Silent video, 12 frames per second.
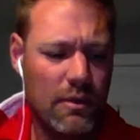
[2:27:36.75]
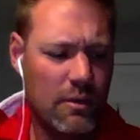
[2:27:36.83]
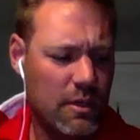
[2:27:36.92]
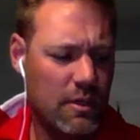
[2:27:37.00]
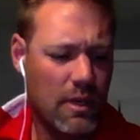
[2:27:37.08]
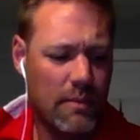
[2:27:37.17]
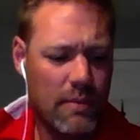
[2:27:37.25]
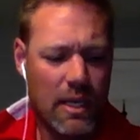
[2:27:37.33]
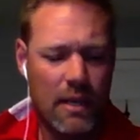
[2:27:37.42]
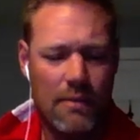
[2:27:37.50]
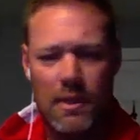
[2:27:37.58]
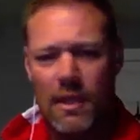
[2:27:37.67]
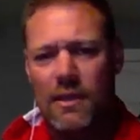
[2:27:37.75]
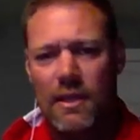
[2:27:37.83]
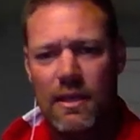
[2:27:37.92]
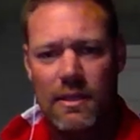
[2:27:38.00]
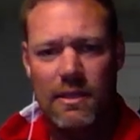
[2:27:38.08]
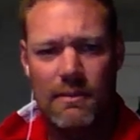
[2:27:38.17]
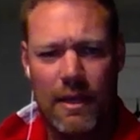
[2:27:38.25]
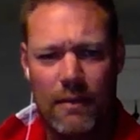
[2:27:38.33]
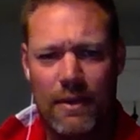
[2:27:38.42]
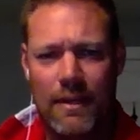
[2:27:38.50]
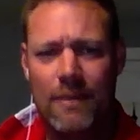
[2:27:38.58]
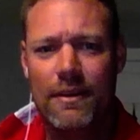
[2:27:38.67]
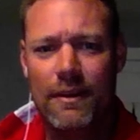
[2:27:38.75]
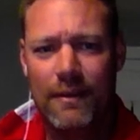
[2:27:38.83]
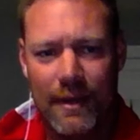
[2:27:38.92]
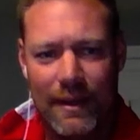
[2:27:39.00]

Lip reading: Who do you? I'm like, I'm on the Canadian team. I'm like, what do you do?